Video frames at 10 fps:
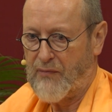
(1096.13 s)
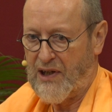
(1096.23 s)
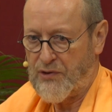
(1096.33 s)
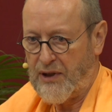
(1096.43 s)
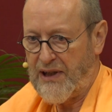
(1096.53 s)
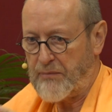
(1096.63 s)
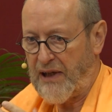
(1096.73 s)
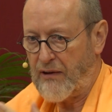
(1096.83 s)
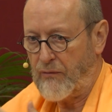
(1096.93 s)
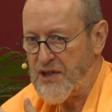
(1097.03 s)
It's only
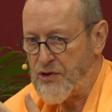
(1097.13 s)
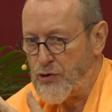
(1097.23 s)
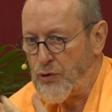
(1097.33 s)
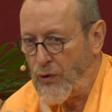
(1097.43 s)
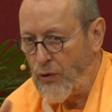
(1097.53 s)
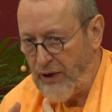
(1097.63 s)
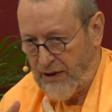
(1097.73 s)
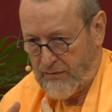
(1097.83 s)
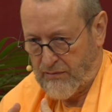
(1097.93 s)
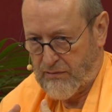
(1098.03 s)
by
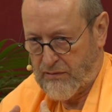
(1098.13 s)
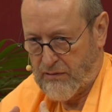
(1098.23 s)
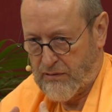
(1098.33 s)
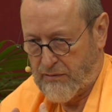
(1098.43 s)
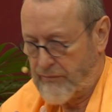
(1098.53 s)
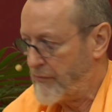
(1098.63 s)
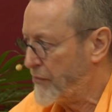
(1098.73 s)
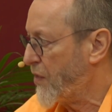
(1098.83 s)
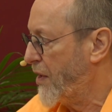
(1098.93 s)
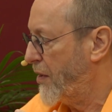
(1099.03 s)
withdrawing
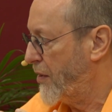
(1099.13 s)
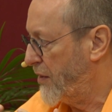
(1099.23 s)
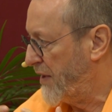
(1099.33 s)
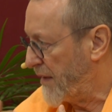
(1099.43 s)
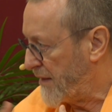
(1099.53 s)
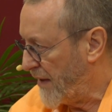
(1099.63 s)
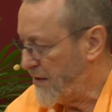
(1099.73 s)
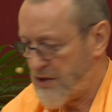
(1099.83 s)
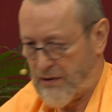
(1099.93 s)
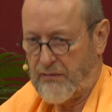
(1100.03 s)
the
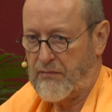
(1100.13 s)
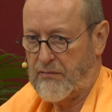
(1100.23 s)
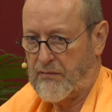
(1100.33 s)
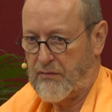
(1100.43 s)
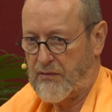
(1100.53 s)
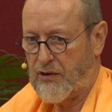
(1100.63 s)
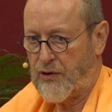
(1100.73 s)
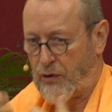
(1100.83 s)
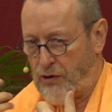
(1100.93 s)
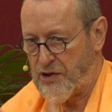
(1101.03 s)
attention,
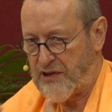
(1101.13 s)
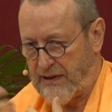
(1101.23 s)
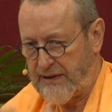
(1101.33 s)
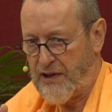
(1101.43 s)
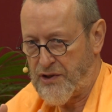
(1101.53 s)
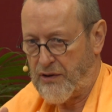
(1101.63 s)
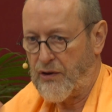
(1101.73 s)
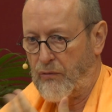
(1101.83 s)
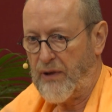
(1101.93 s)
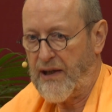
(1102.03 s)
the conscious attention,
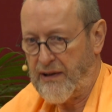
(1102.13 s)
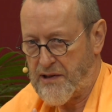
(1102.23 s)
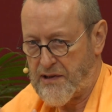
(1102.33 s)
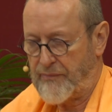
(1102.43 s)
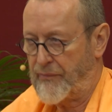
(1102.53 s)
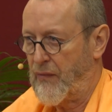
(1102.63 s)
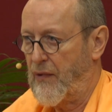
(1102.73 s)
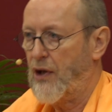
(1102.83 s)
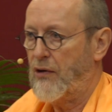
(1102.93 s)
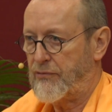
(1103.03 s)
awareness,
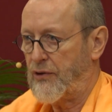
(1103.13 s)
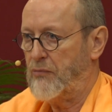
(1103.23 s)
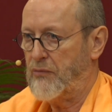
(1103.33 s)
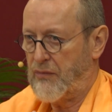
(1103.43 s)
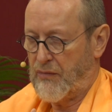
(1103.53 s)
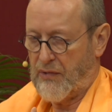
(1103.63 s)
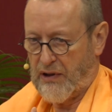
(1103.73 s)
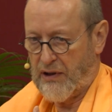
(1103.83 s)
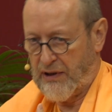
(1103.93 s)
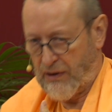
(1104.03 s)
from
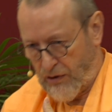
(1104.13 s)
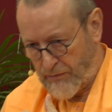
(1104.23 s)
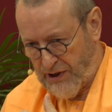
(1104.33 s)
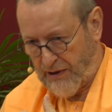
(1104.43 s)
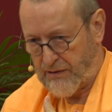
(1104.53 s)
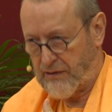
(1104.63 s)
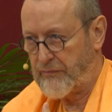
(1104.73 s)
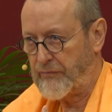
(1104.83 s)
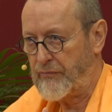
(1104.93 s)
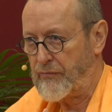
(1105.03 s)
the objects,
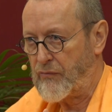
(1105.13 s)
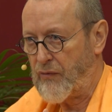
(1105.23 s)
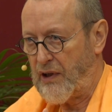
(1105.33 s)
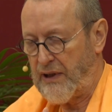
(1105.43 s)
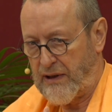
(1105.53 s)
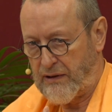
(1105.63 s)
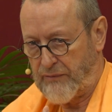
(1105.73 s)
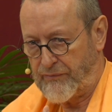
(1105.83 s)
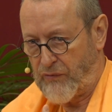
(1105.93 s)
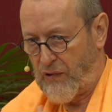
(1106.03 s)
that
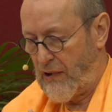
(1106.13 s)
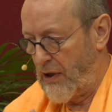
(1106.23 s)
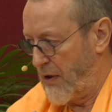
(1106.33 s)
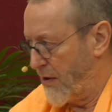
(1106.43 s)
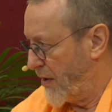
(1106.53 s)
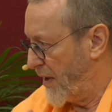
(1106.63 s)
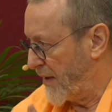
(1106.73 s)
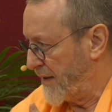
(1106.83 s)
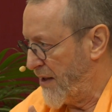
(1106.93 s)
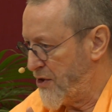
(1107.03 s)

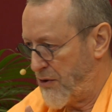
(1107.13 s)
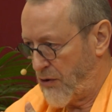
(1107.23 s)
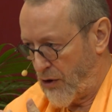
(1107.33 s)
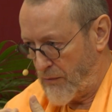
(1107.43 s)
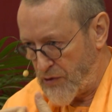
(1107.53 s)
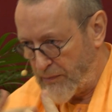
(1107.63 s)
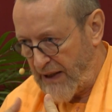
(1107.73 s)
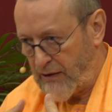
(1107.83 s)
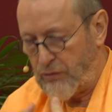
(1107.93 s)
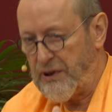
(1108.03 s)
attention comes
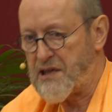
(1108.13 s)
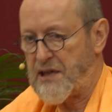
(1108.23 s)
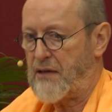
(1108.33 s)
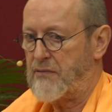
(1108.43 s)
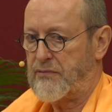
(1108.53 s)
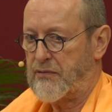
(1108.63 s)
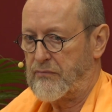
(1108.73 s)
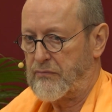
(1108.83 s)
back to itself.